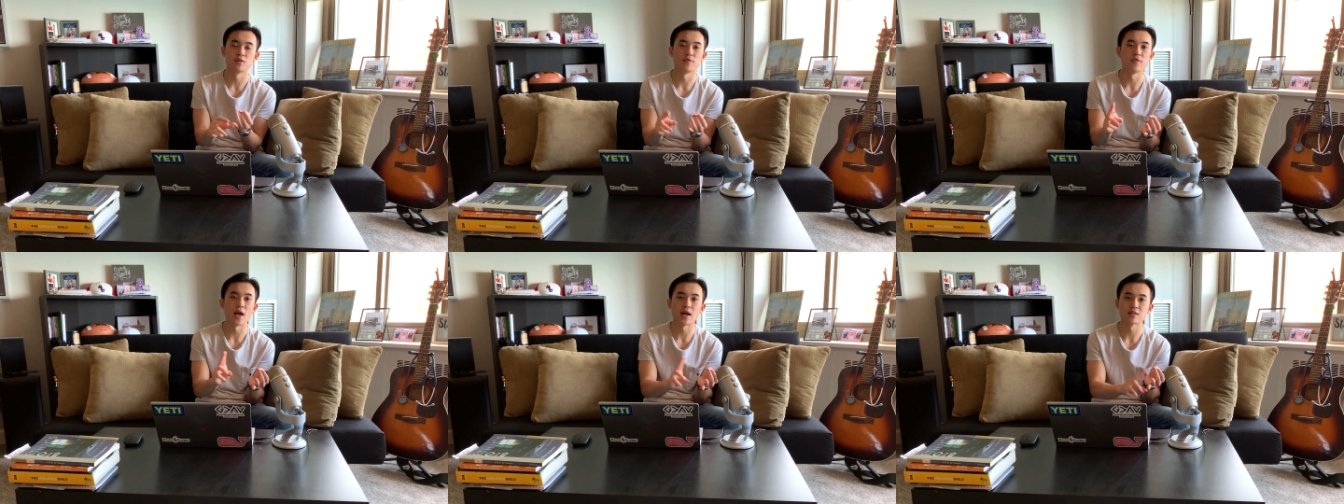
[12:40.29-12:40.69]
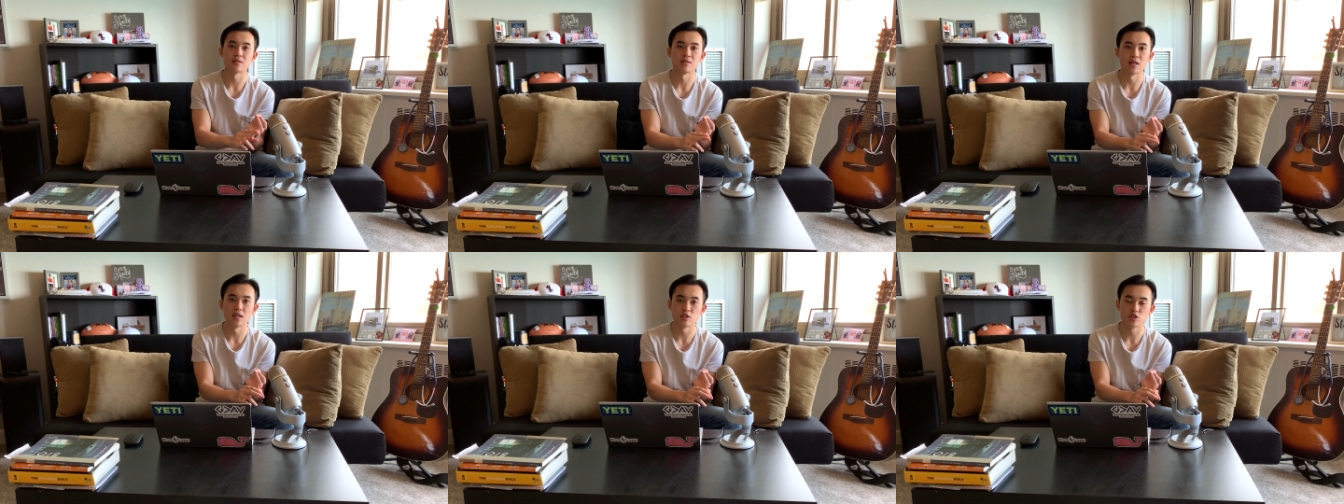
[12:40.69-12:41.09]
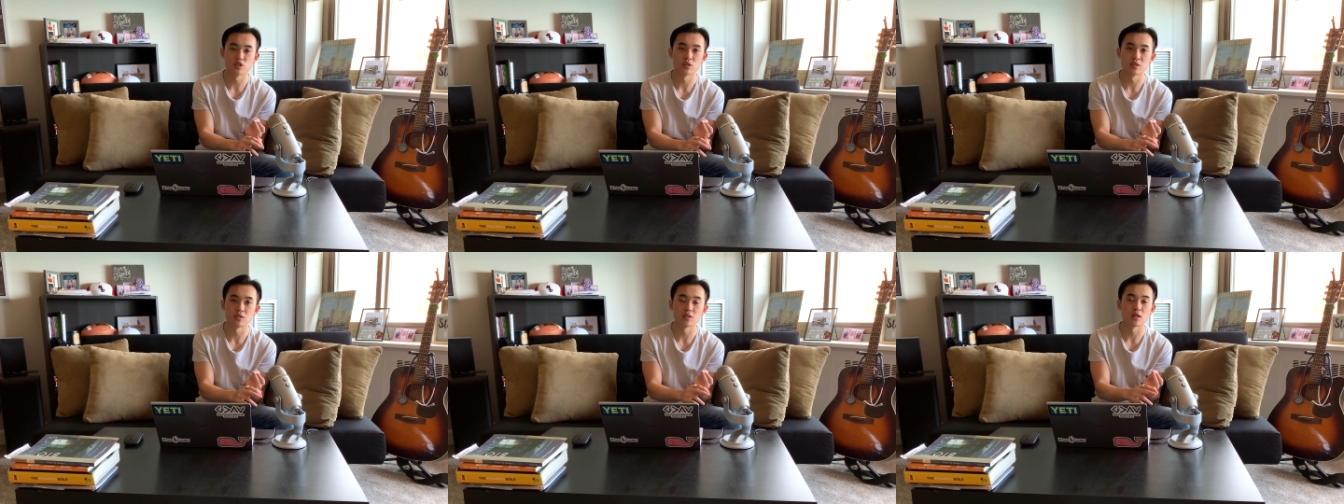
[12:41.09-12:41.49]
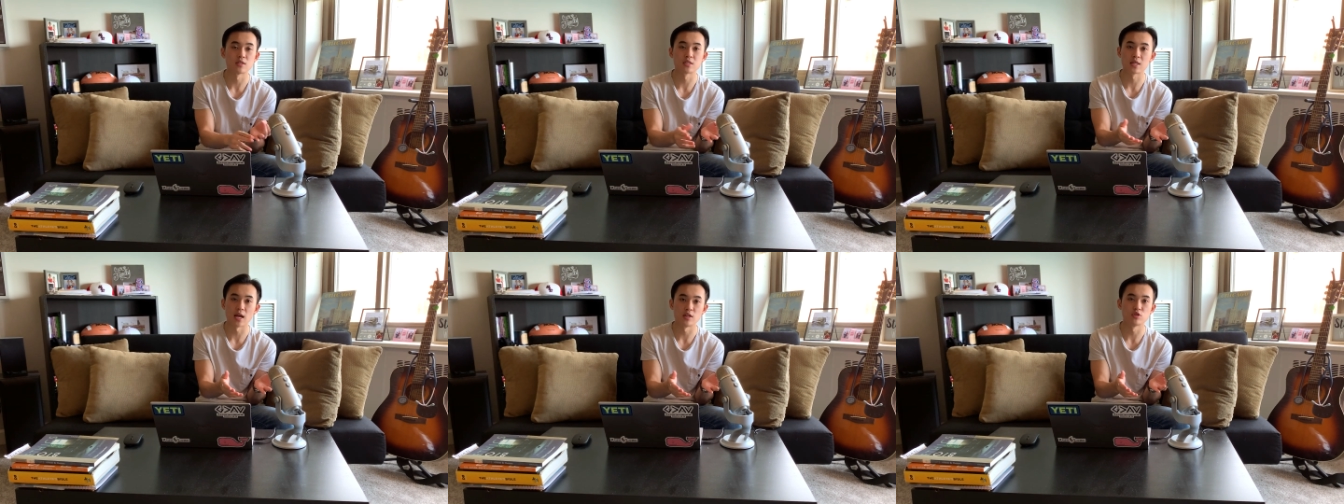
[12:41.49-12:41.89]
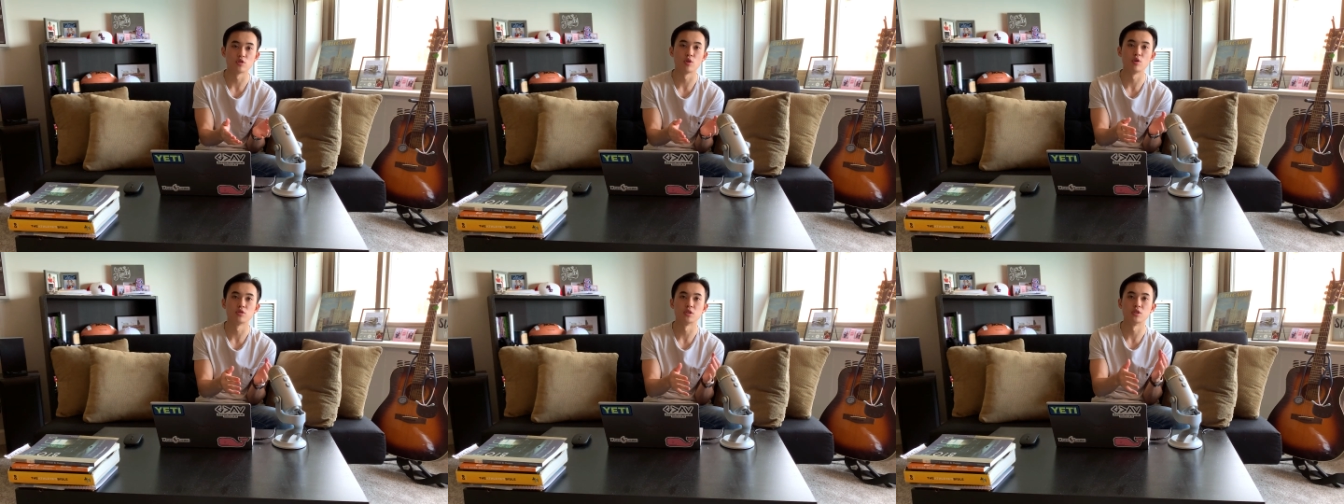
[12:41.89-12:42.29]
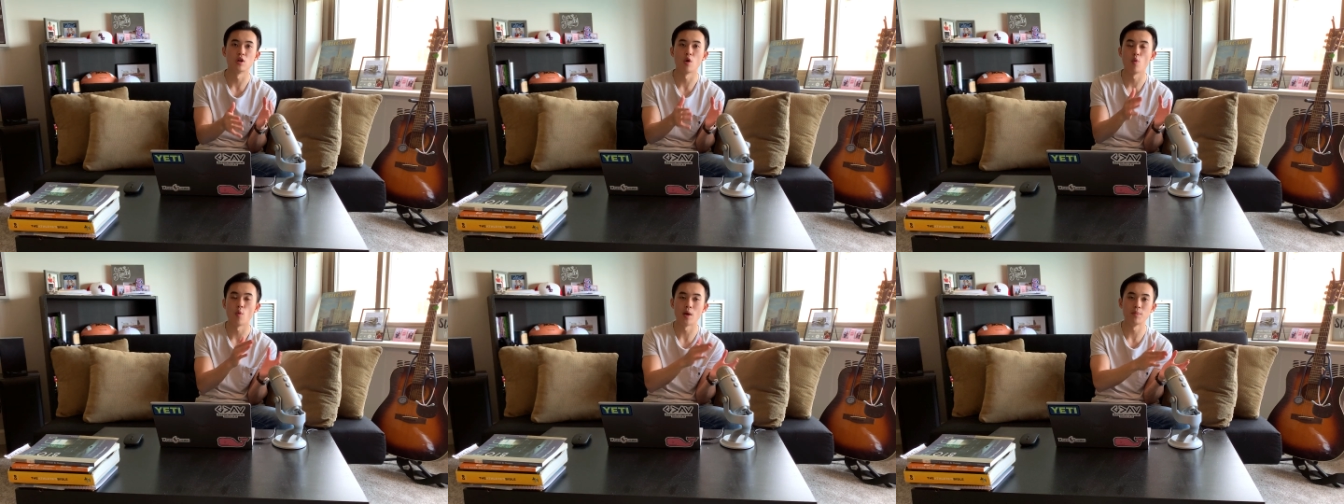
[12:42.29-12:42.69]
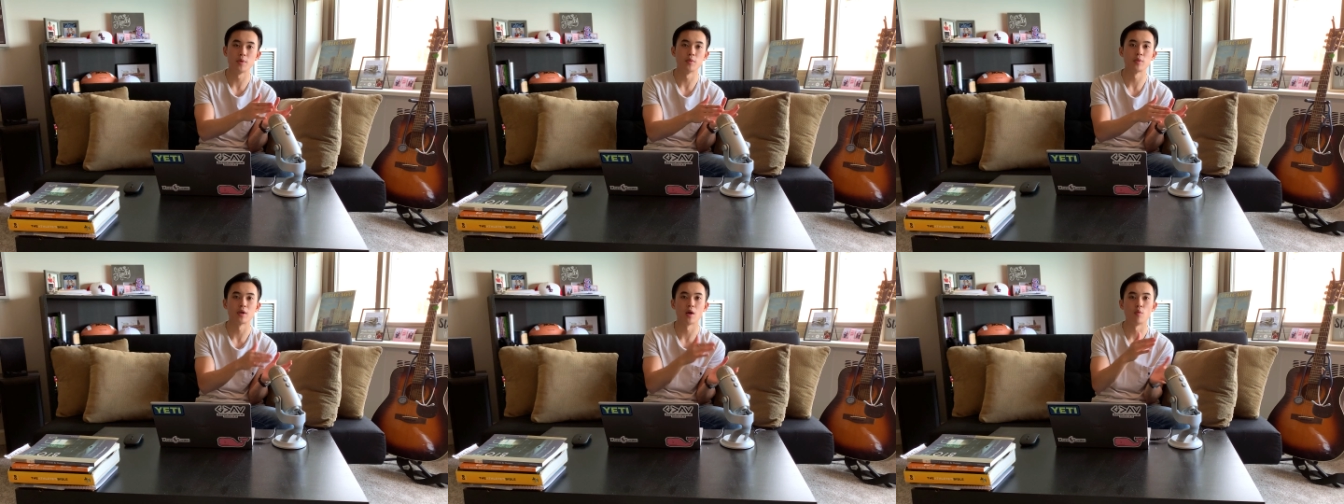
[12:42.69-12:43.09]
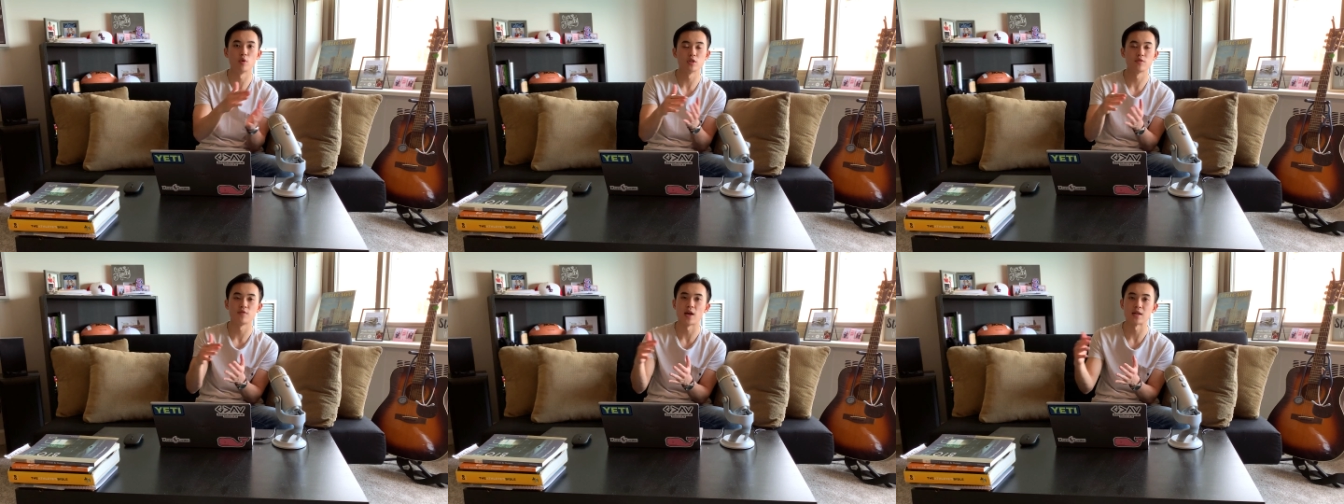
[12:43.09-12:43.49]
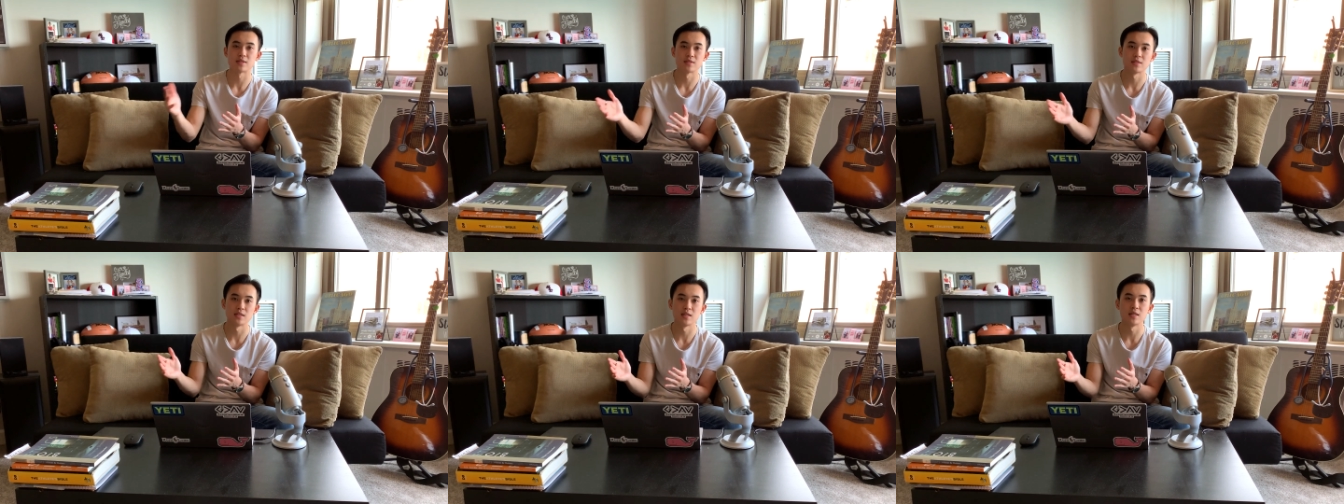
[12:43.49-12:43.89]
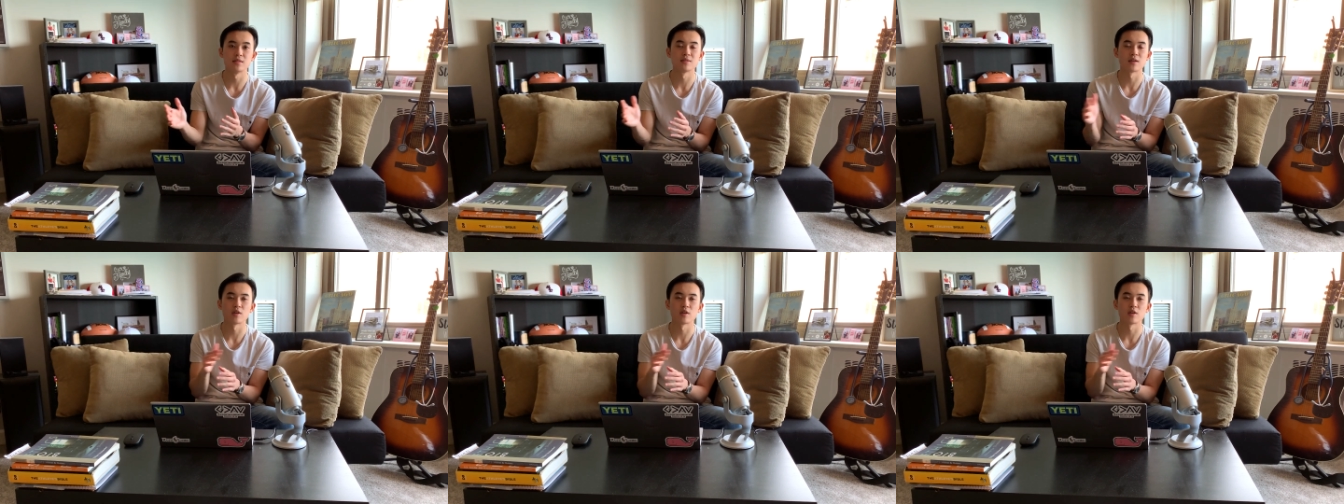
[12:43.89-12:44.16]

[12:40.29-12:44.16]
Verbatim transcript: the vaccination schedules, and know when people get which vaccines.